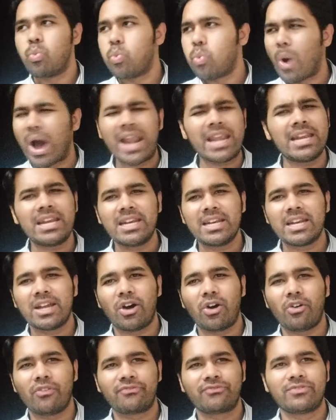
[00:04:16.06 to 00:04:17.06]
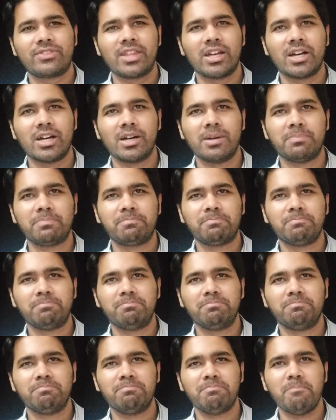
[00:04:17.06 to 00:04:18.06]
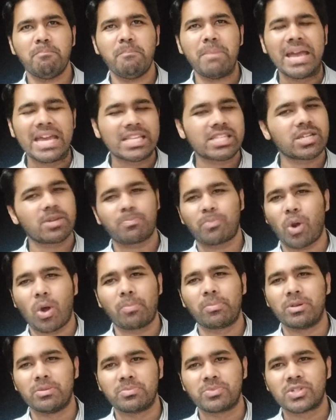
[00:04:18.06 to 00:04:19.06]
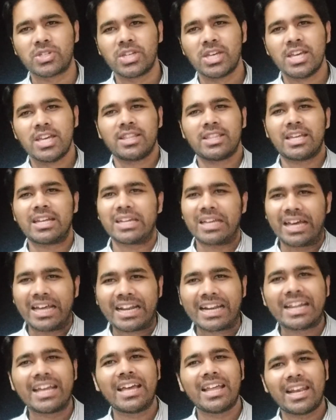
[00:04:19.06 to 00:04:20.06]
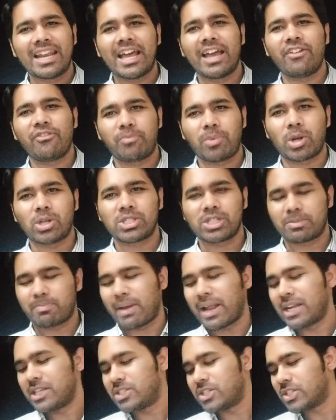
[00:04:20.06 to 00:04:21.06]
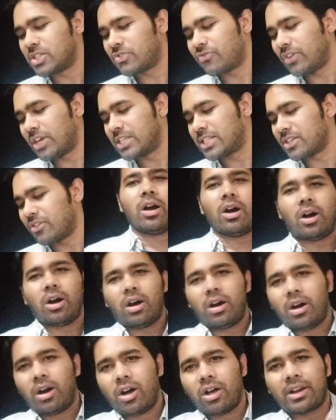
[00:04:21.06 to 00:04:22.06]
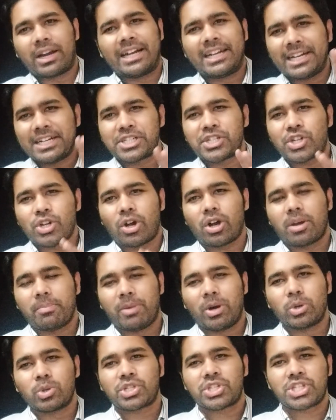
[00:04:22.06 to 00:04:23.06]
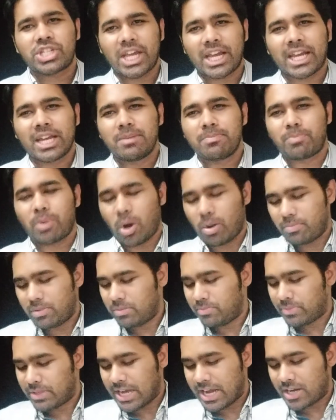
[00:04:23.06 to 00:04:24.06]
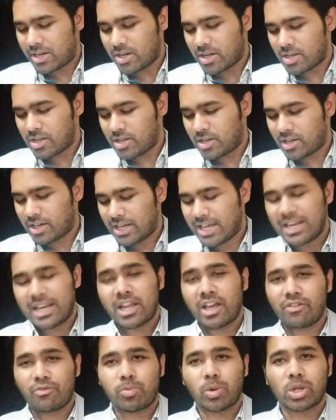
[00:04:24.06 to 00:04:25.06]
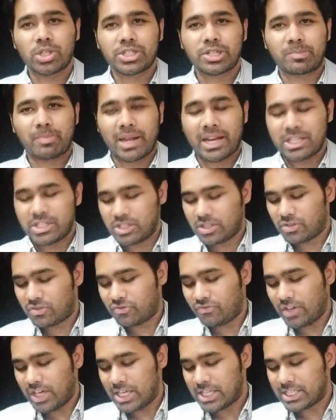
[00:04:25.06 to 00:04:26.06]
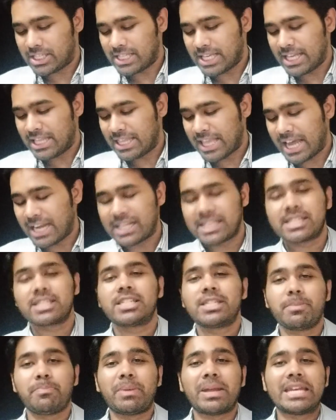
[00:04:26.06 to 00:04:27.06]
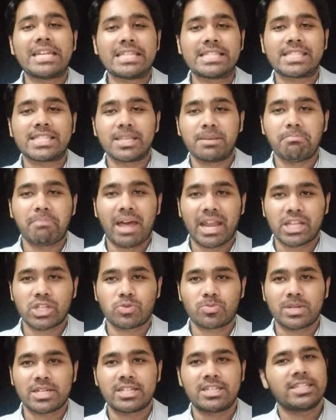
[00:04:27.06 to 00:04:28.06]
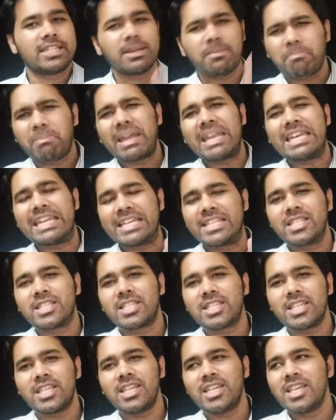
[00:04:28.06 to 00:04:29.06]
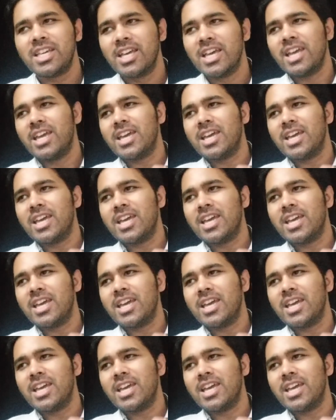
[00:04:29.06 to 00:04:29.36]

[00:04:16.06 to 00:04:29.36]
one of the major problems that real life project managers face. All right, let's talk about second problem that real life project managers face, and that is dependency management. Dependency